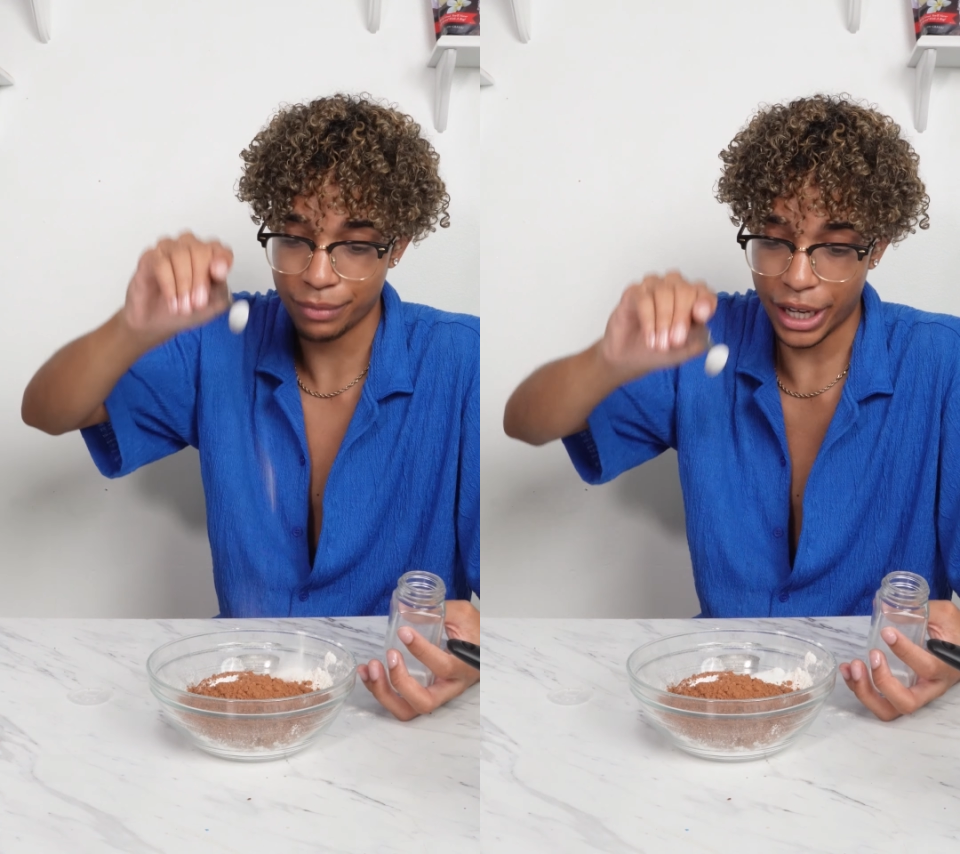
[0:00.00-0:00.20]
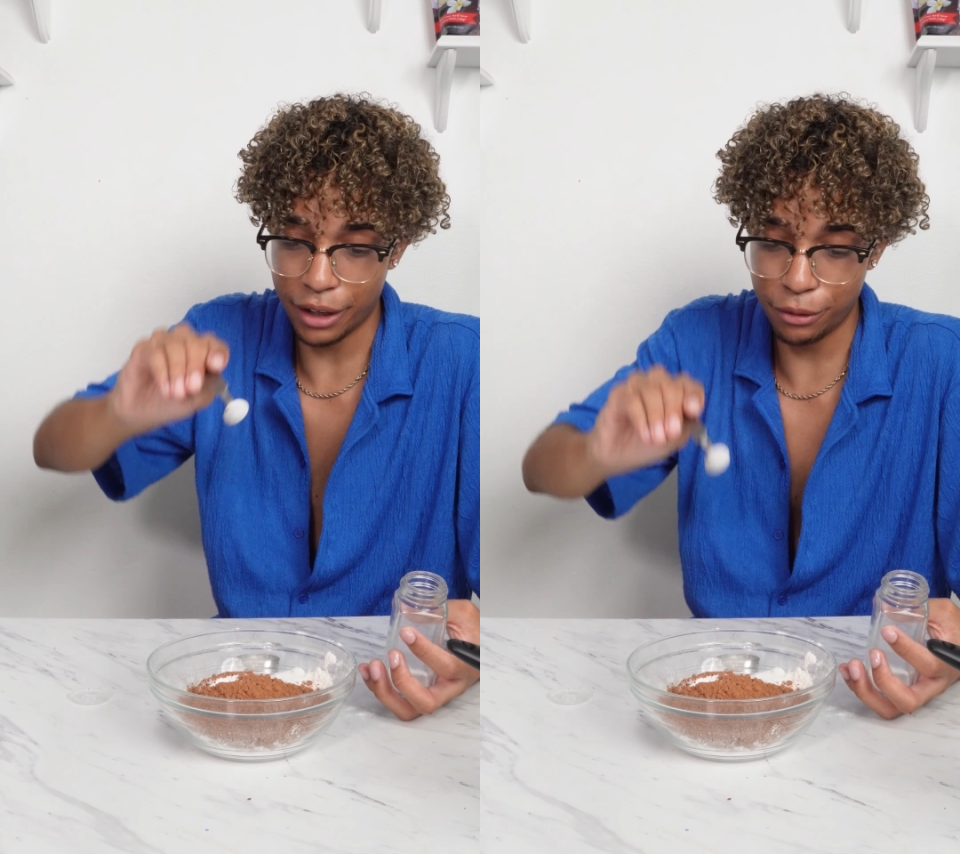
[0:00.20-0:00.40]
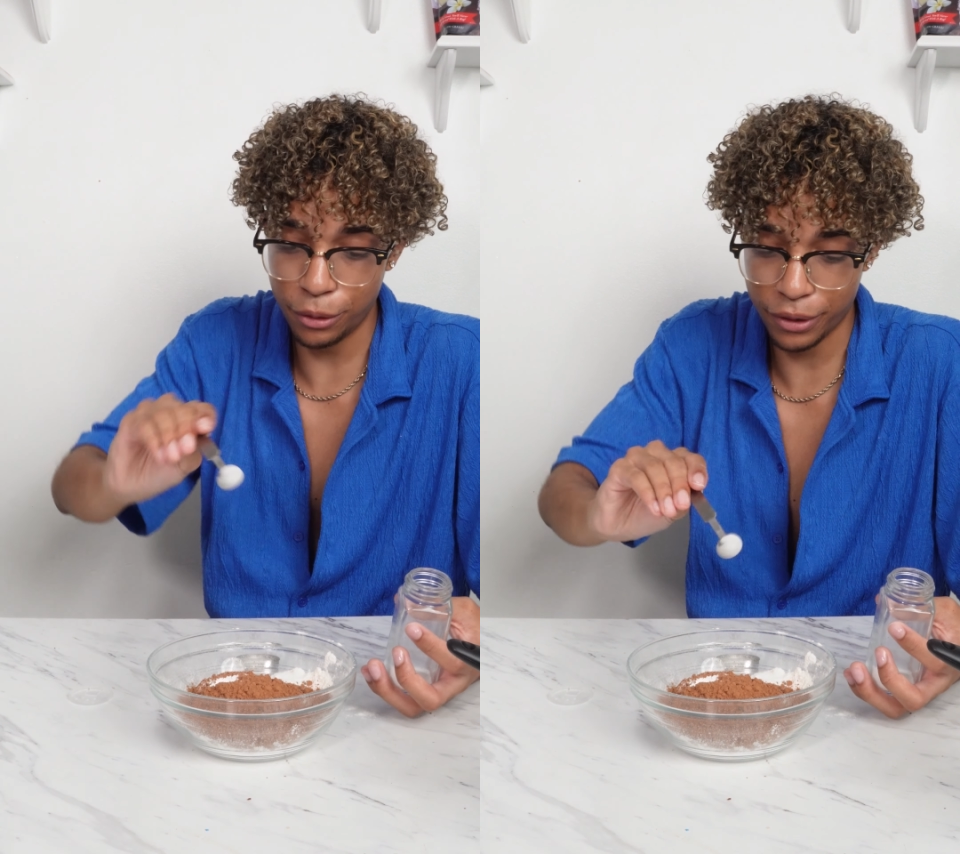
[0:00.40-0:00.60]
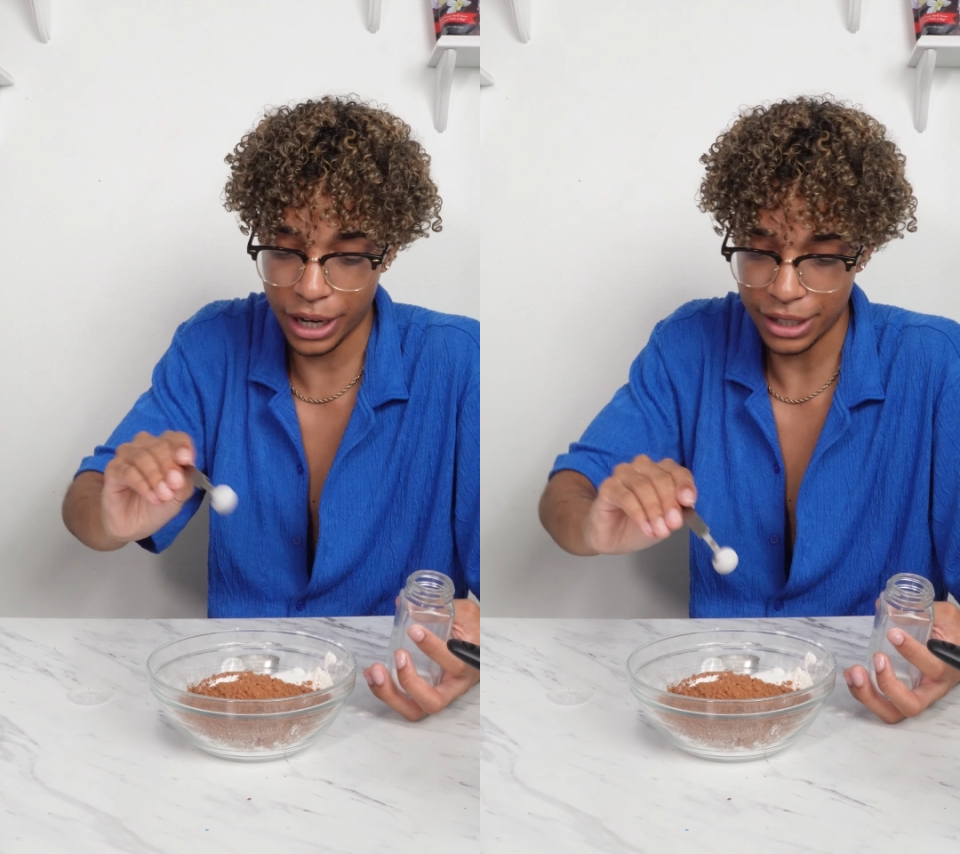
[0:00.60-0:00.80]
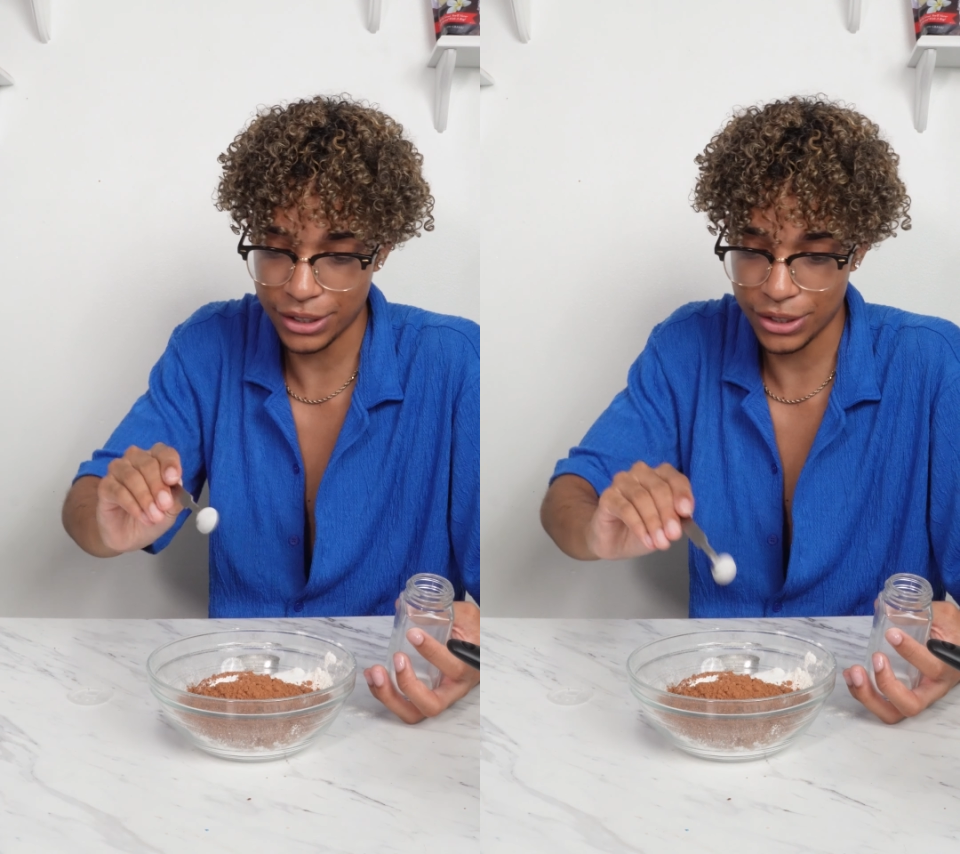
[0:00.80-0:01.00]
Like, if you
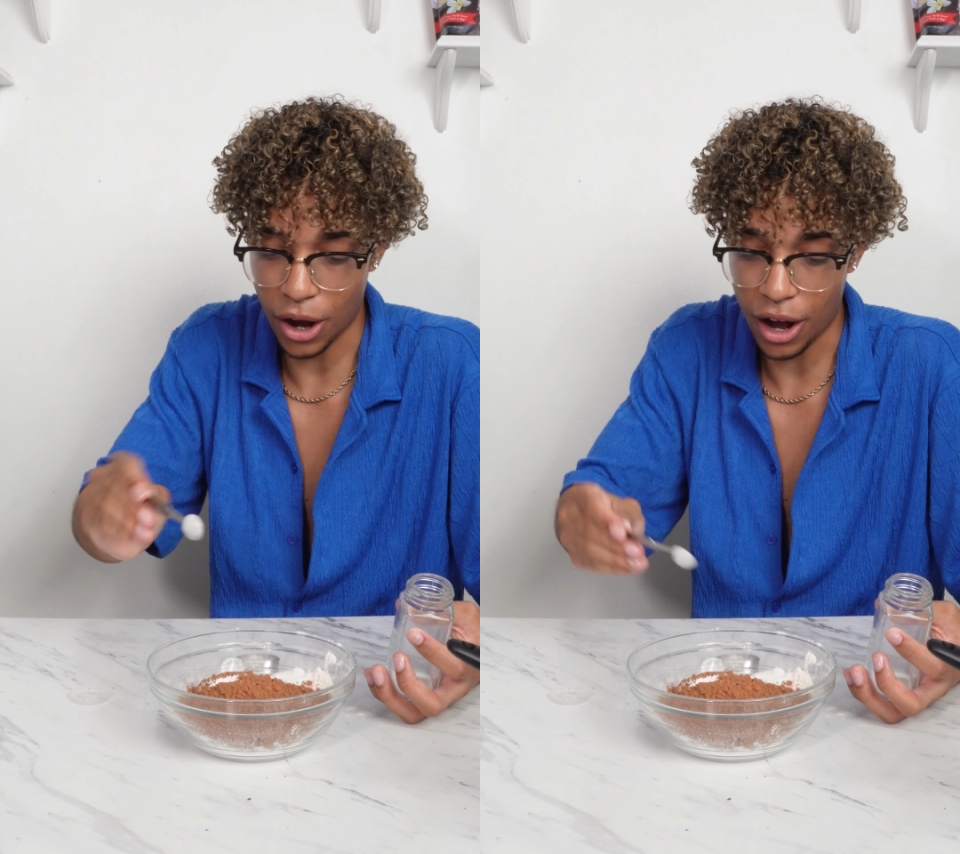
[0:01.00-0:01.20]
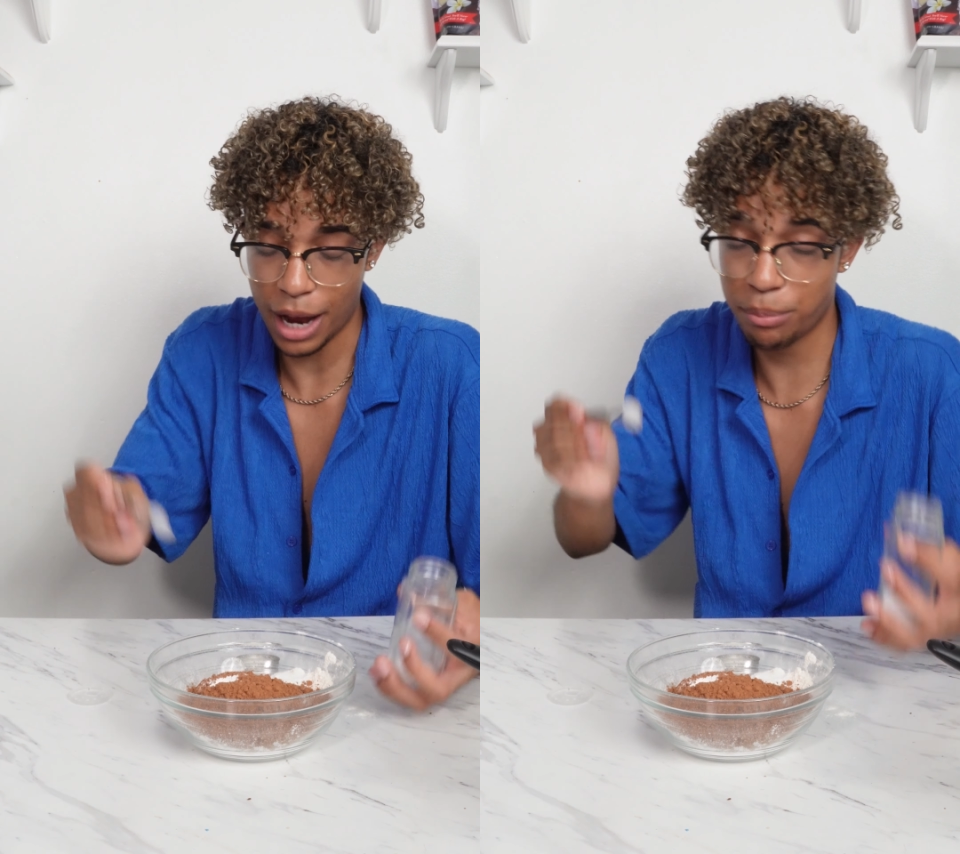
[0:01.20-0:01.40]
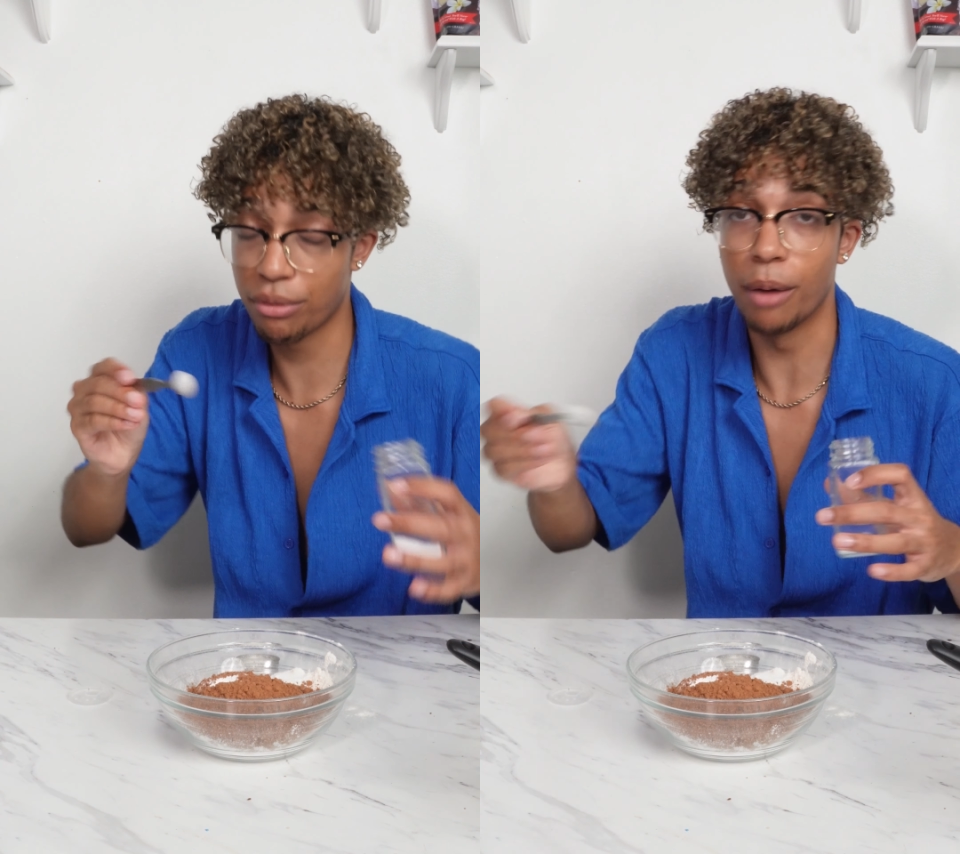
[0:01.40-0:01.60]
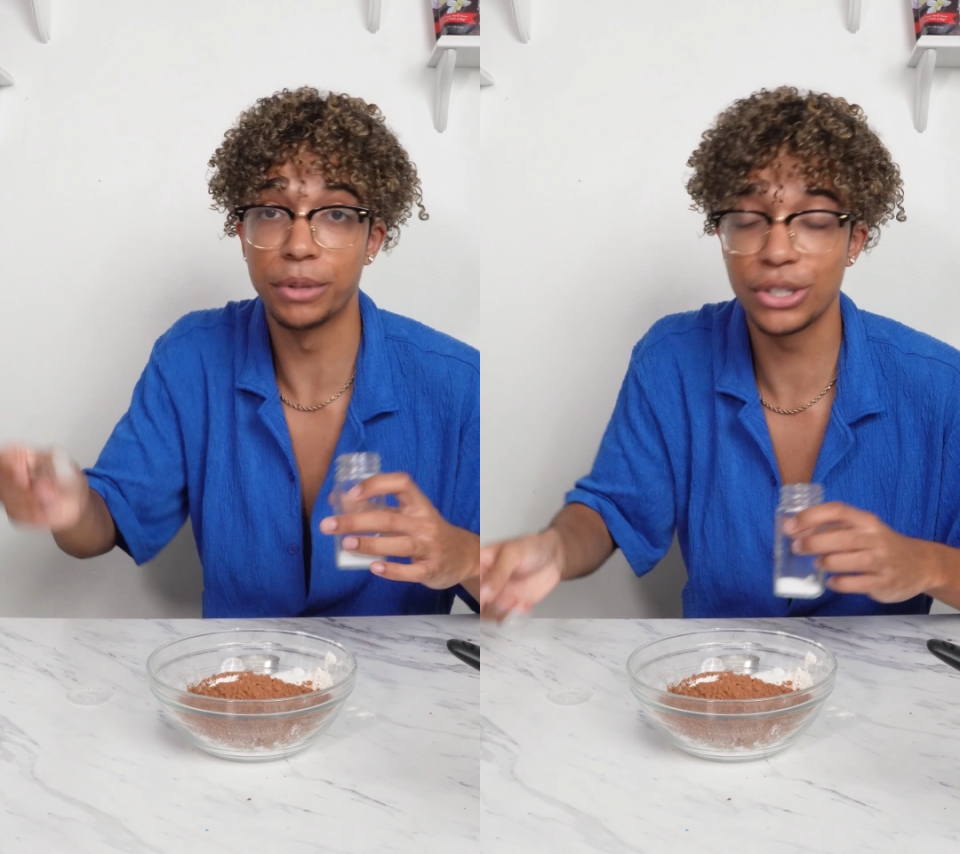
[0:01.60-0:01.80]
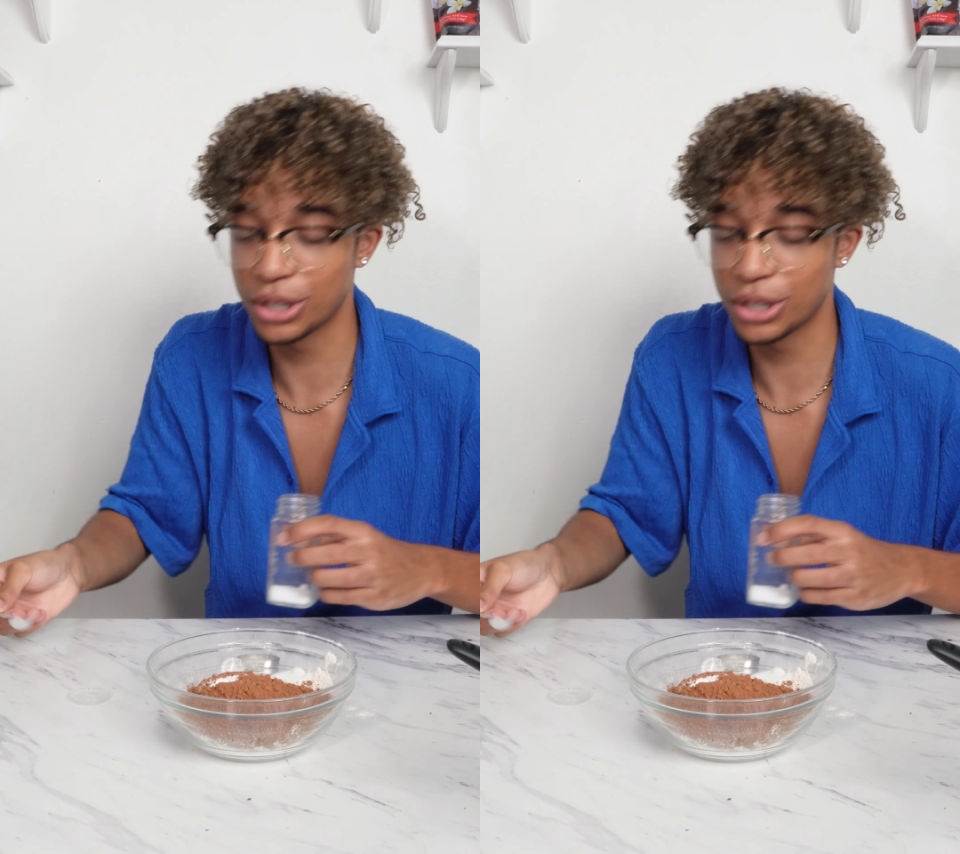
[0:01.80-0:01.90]
forgot salt, I promise